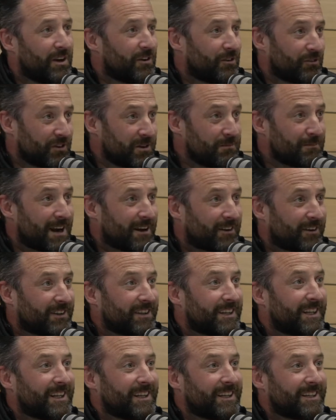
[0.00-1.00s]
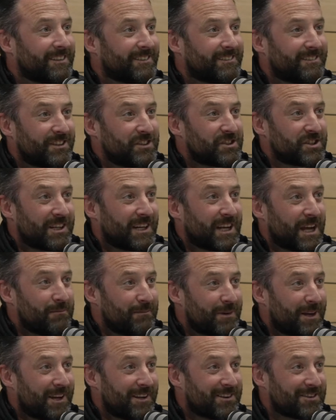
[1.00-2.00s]
remarketing and digital
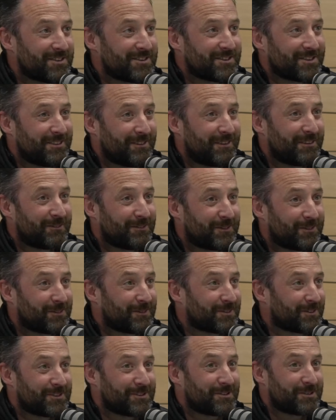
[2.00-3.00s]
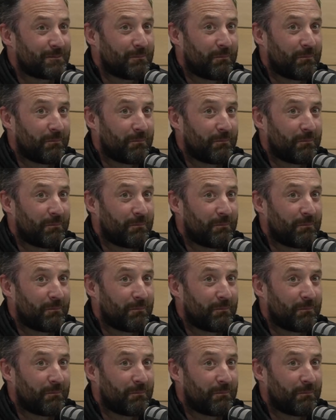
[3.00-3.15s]
campaigns, we were just